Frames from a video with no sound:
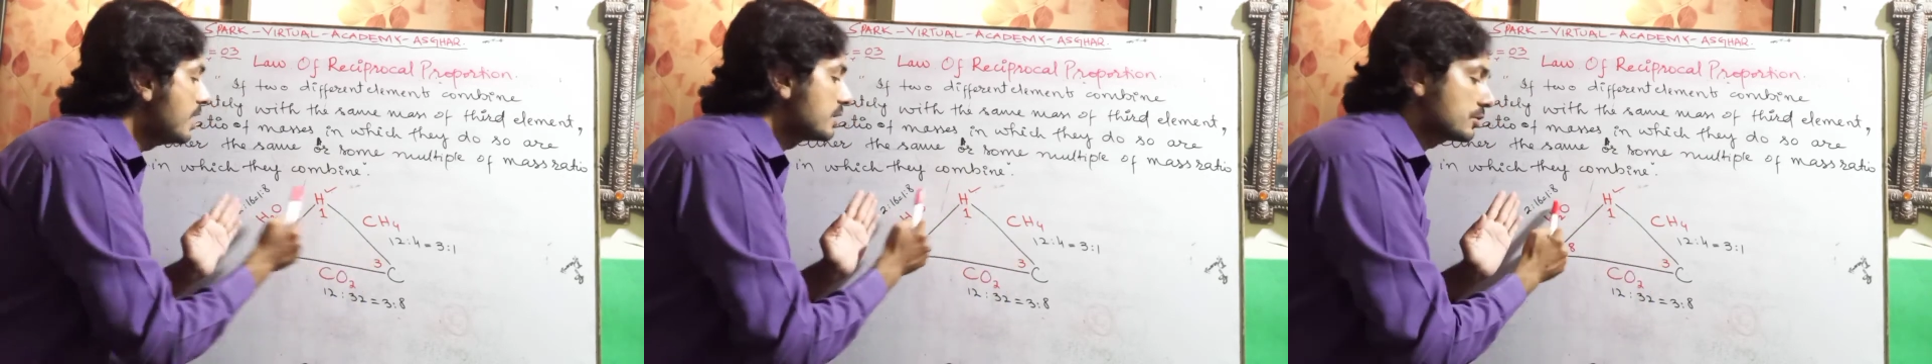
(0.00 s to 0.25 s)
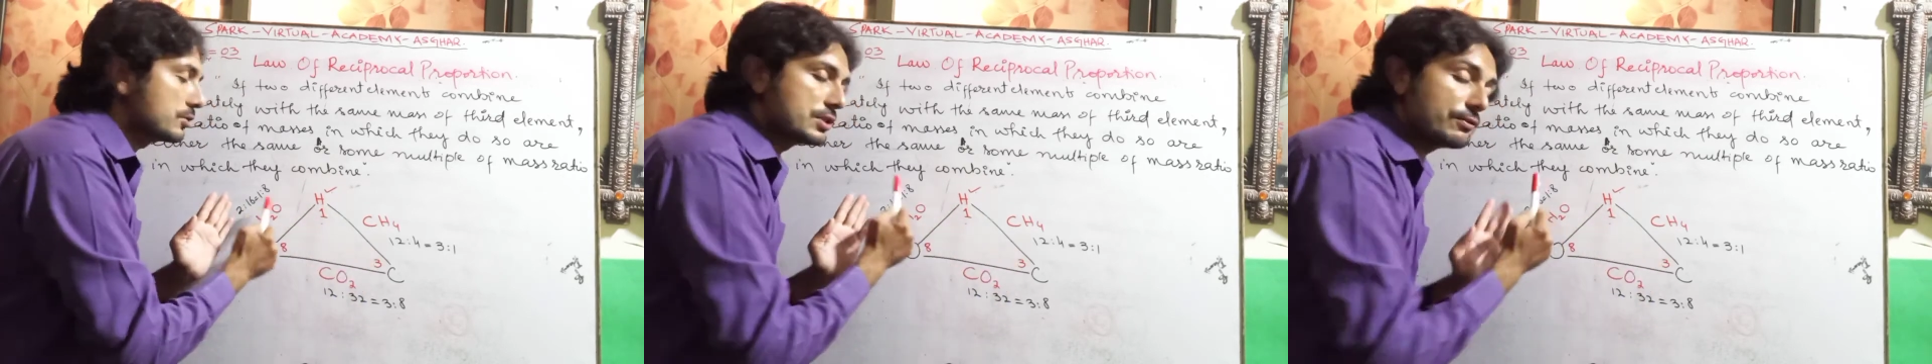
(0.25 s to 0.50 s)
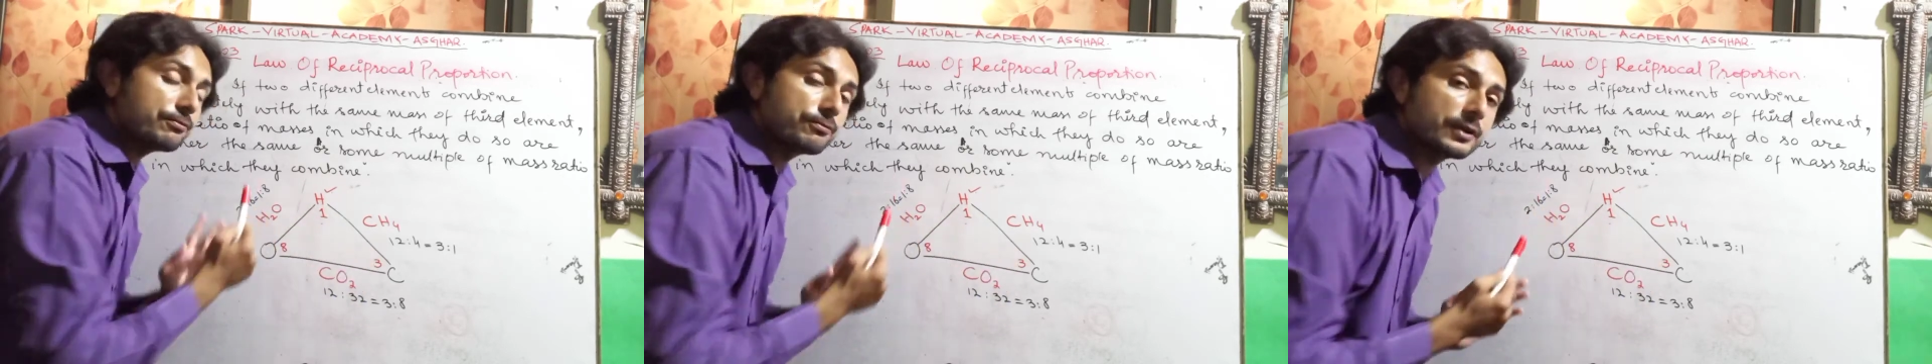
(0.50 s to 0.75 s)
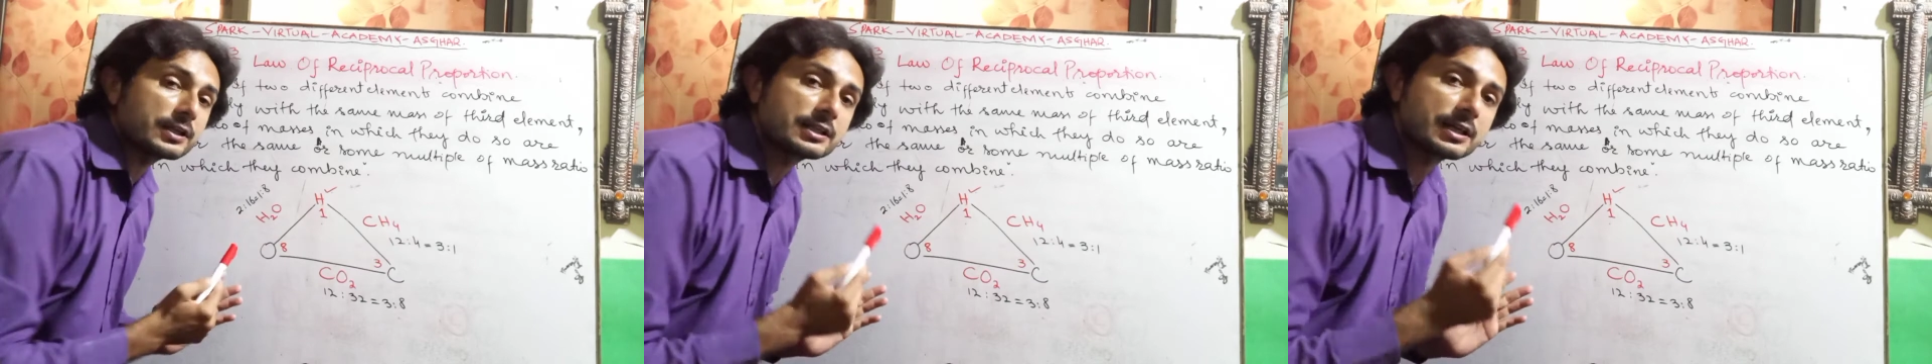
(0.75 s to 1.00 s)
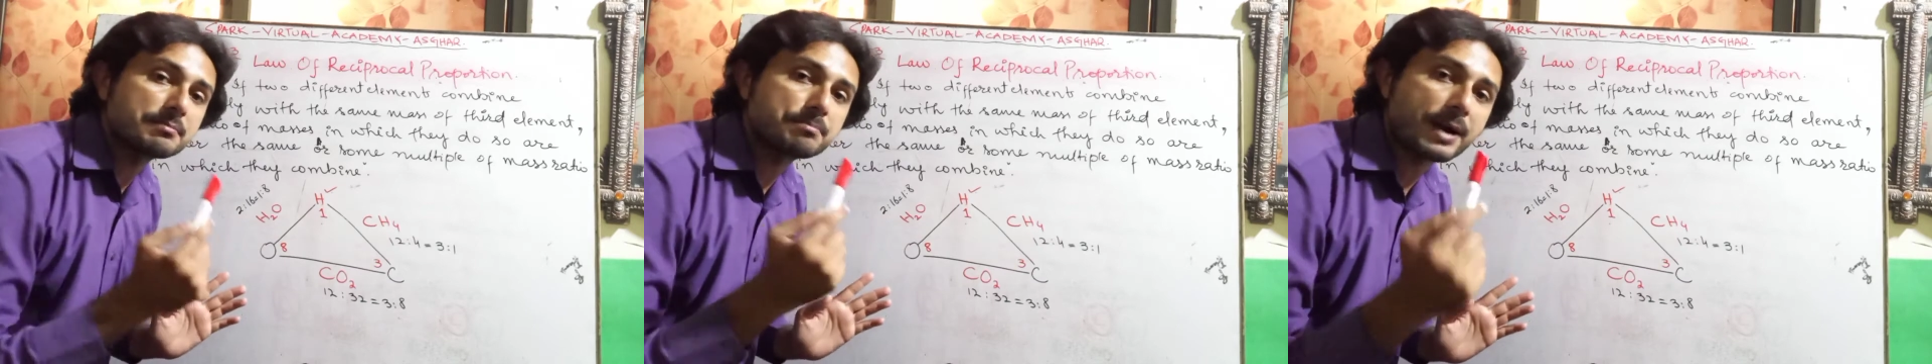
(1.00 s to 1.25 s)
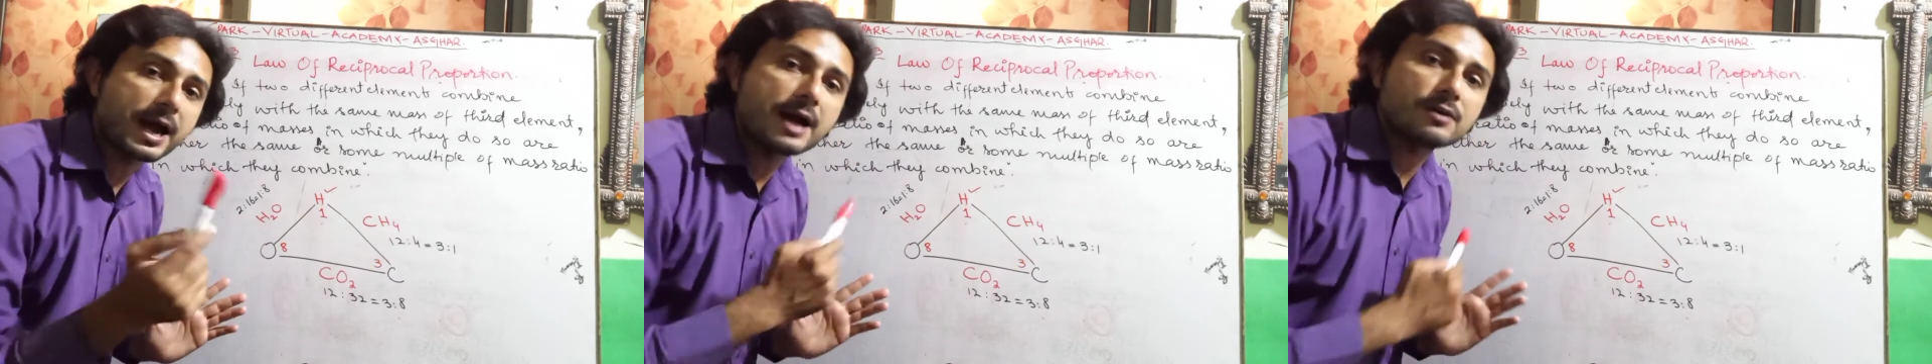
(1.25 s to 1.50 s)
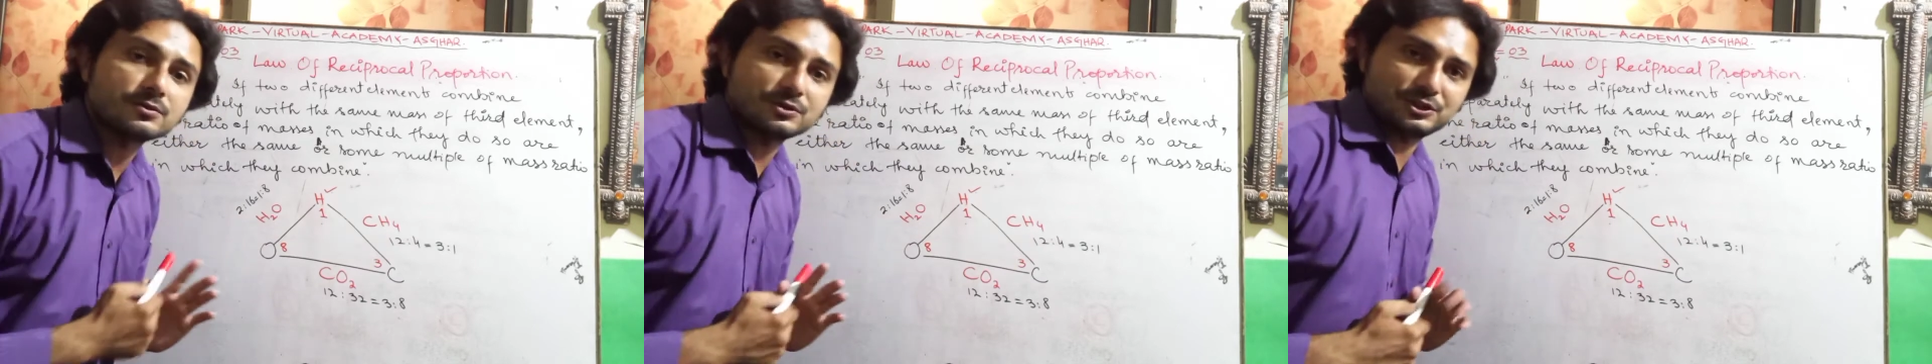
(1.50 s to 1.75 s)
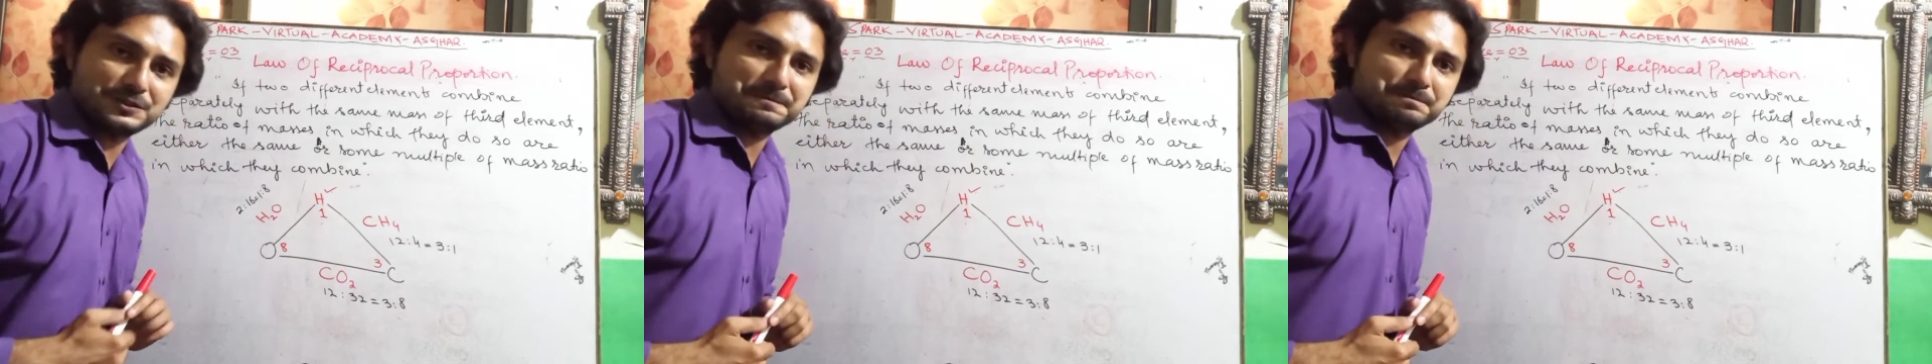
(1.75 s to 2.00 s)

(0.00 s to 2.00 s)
2 different compounds.